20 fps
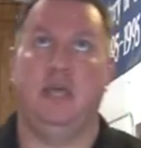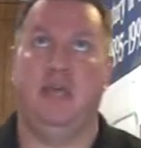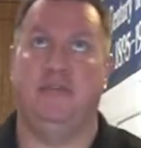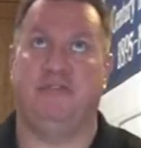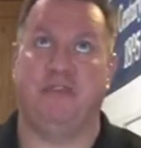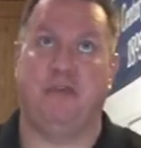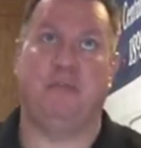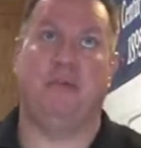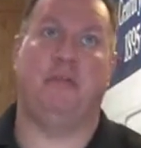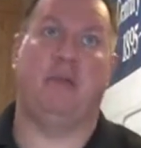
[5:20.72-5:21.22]
If
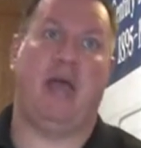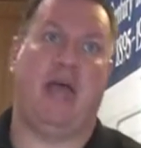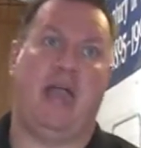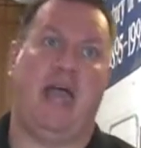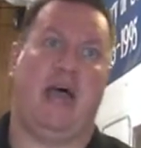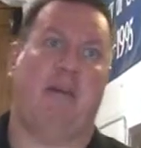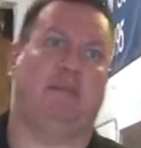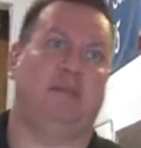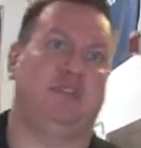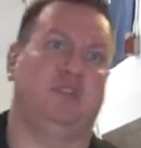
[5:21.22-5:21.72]
something bad
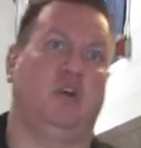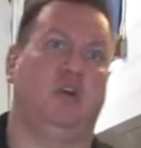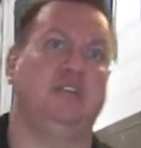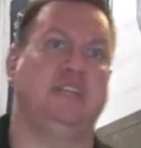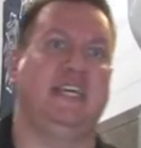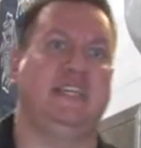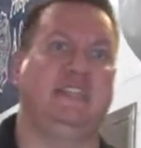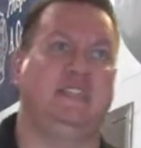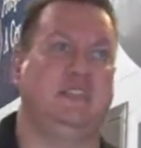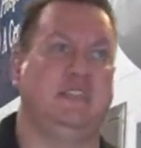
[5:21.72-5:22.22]
happens, all
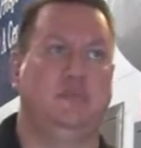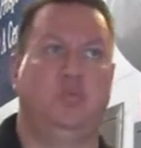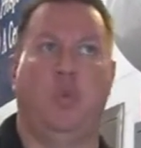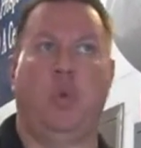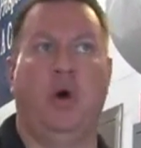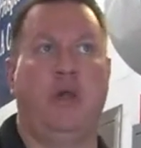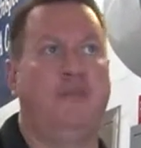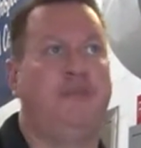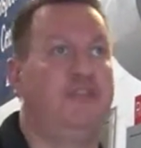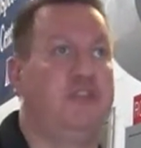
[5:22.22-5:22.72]
it takes is
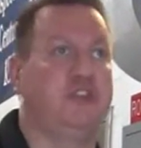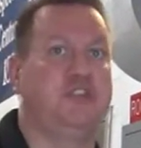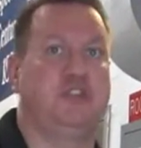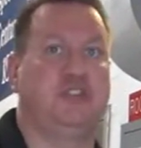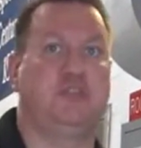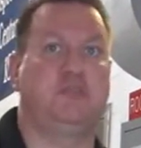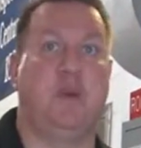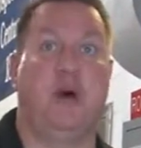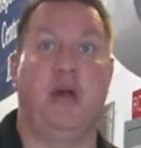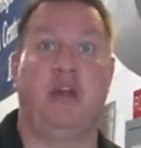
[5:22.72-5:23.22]
one first
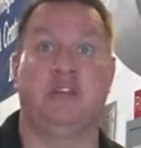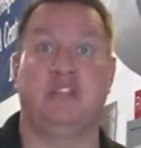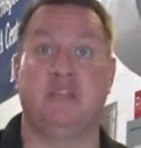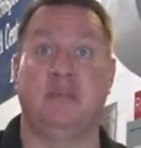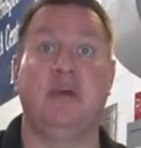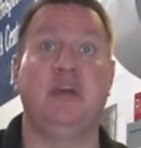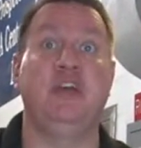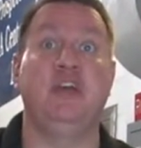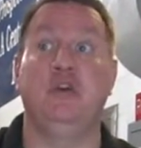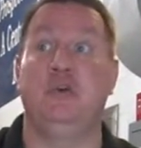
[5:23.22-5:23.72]
responder,
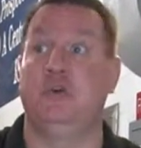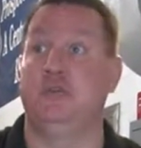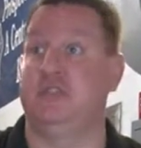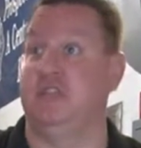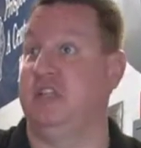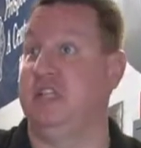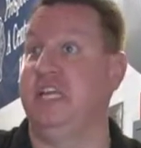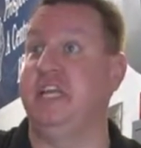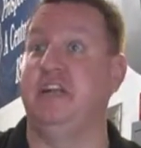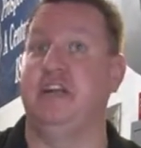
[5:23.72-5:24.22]
somebody who is
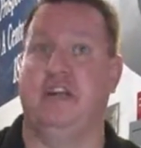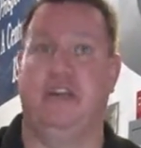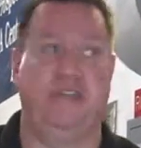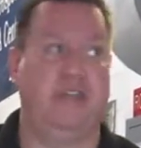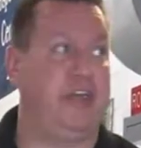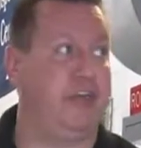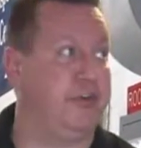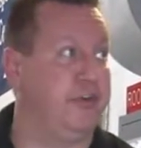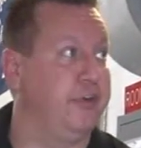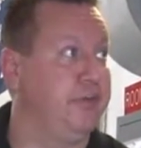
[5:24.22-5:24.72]
a leader in
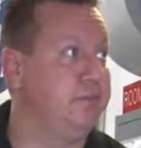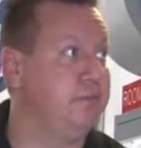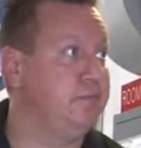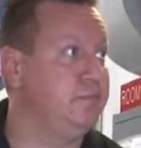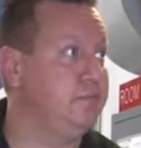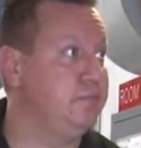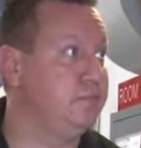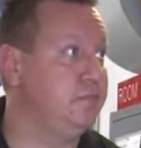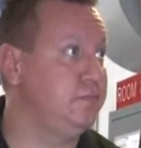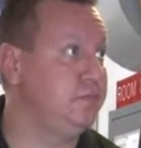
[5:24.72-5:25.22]
that group,
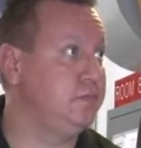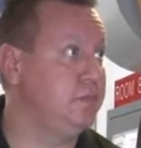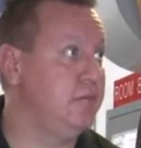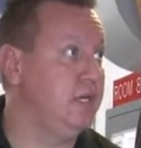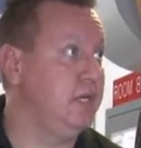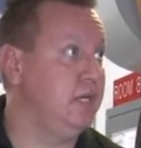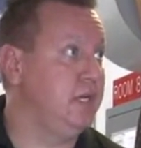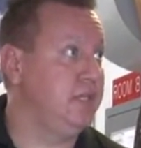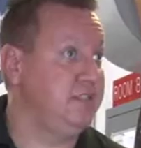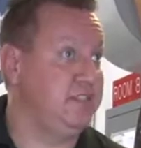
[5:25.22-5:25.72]

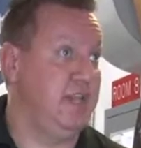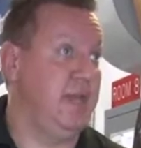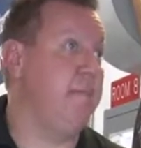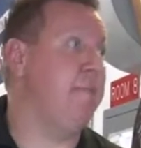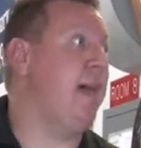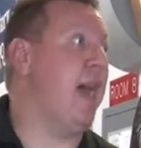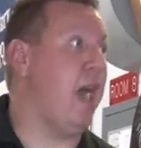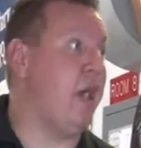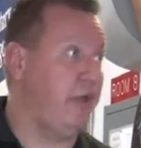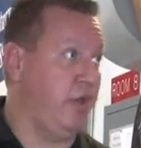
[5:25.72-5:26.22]
to
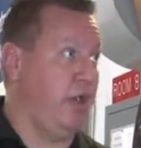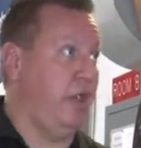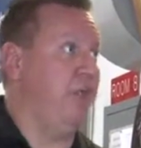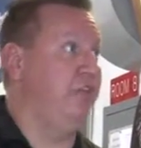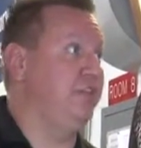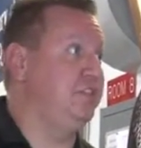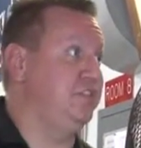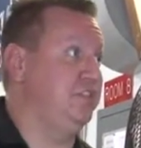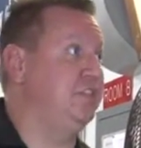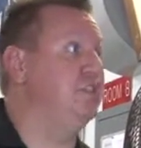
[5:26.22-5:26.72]
empower
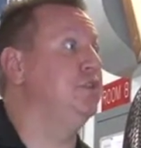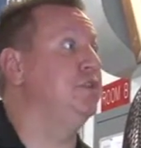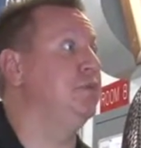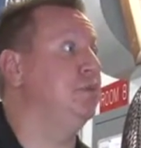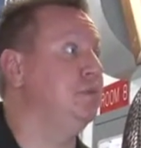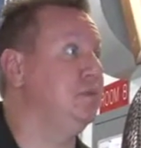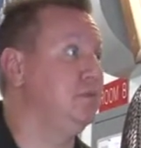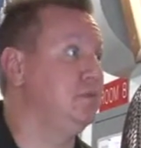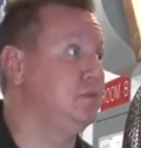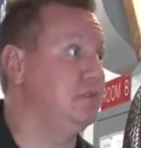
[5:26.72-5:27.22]
others to do
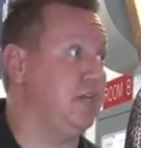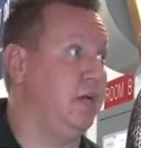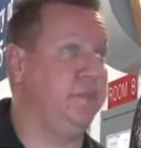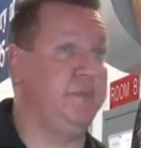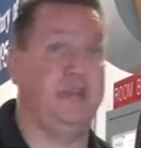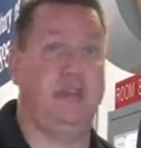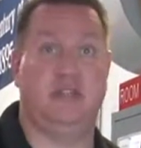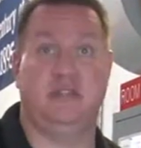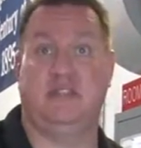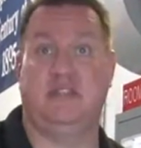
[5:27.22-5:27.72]

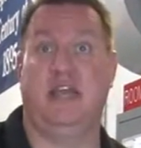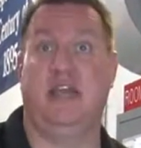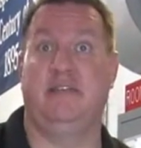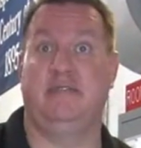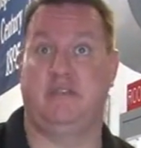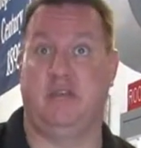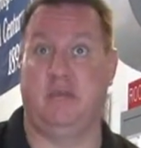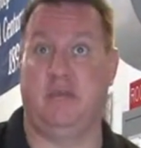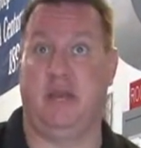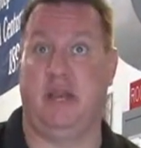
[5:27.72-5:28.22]
something to
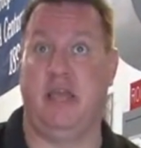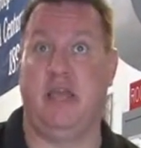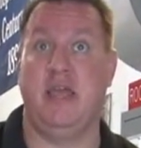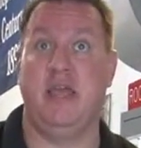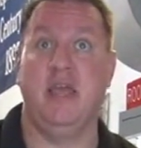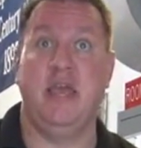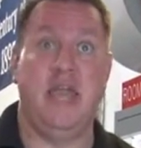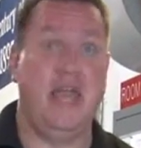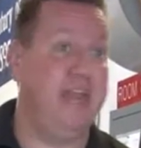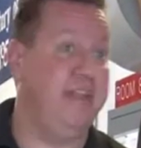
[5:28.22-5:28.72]
save somebody.
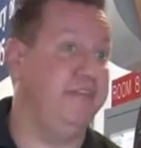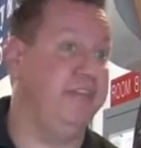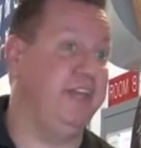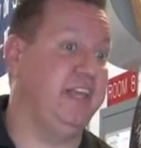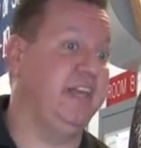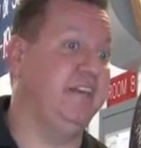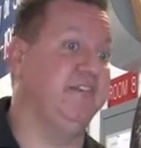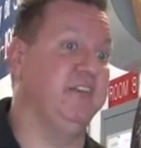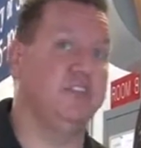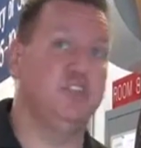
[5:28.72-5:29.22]
And if you
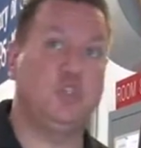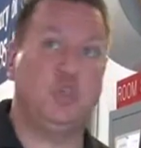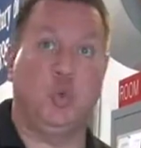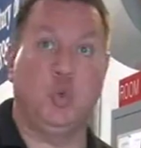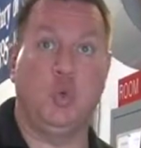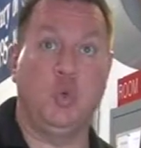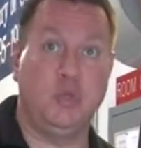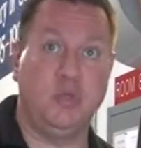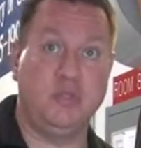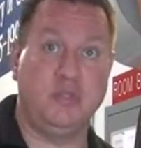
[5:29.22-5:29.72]
give those
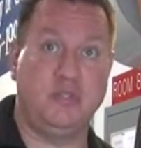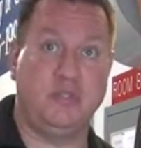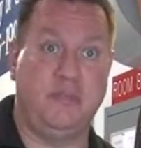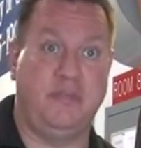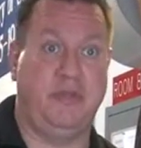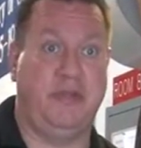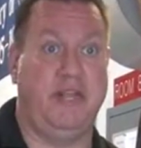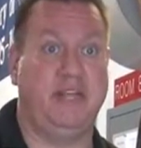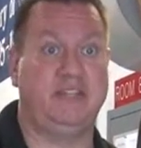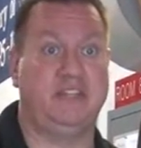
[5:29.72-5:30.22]
tools,
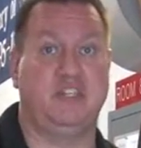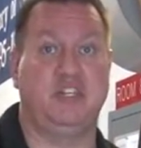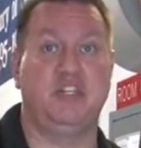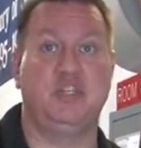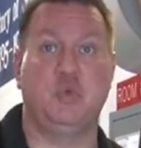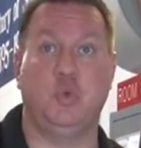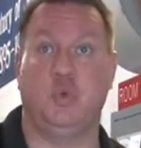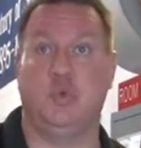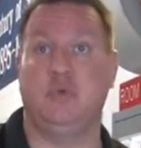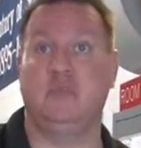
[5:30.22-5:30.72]
then the
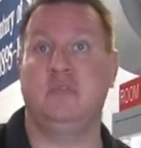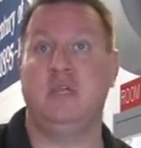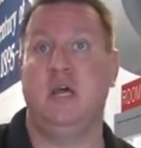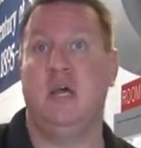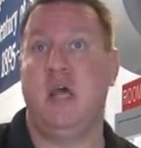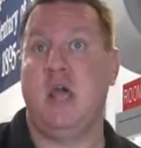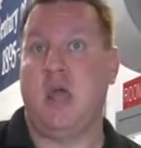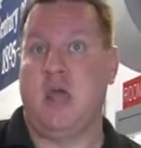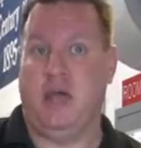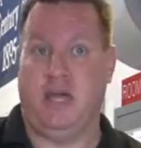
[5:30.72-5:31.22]
necessary tools,
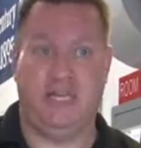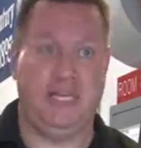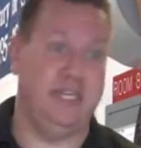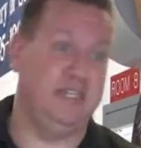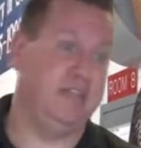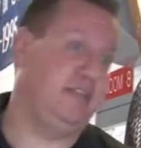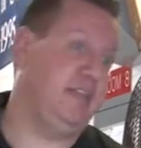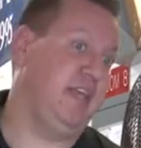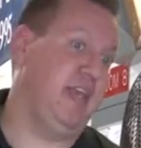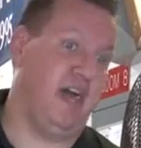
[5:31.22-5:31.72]

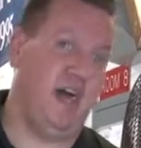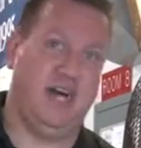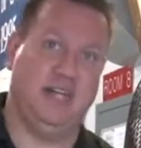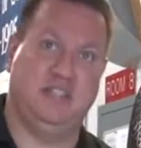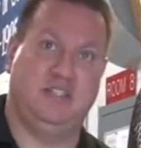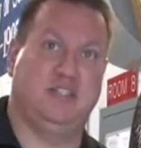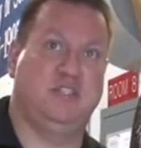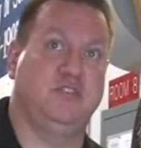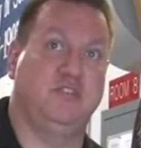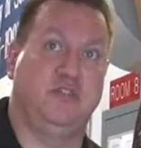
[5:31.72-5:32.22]
again,
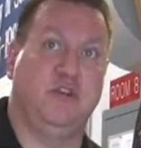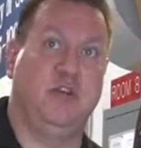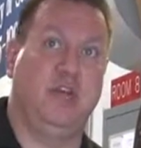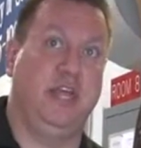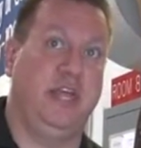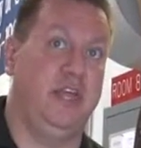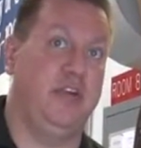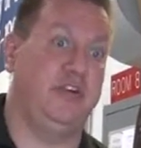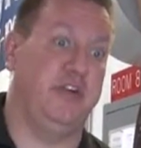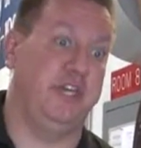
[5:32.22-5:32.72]
odds
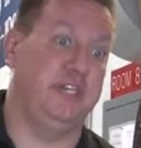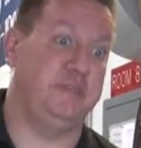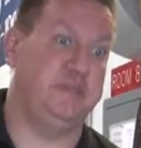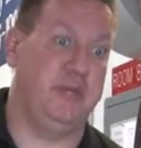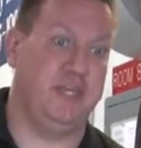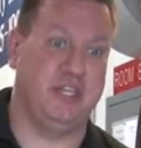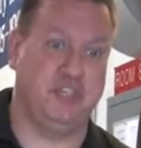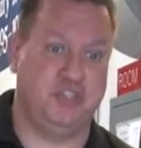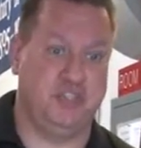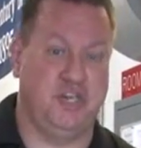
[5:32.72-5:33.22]
increase,
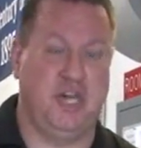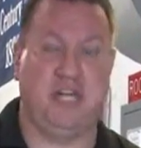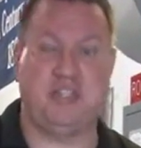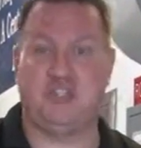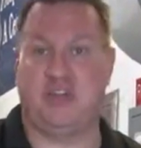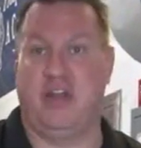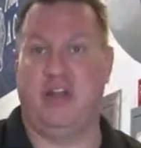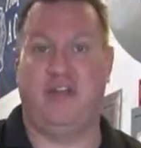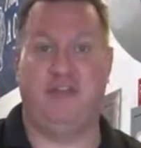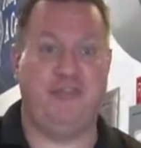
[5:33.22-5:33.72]
because you're not
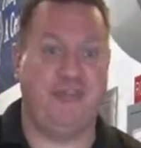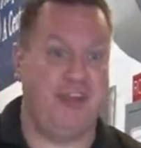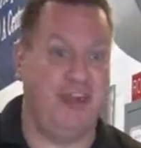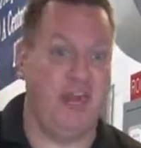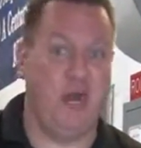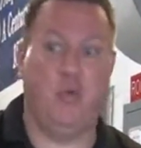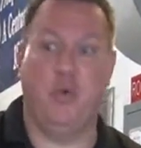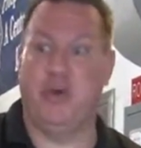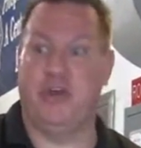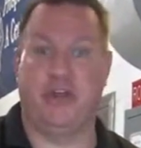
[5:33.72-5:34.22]
trying to figure
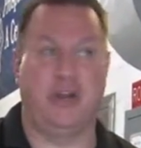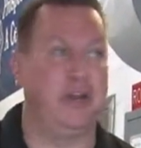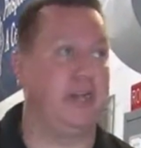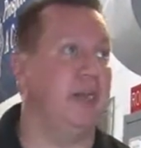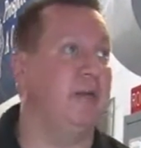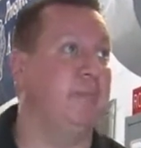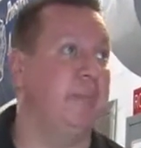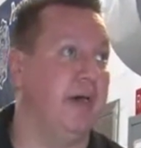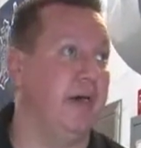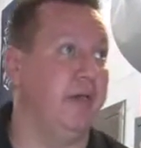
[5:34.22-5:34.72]
out where you're going to
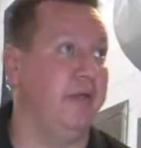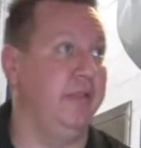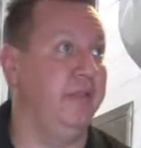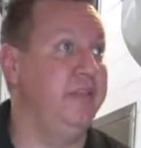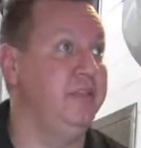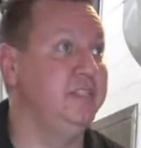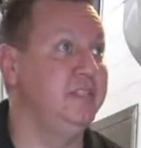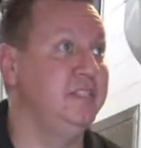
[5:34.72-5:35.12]
get a belt,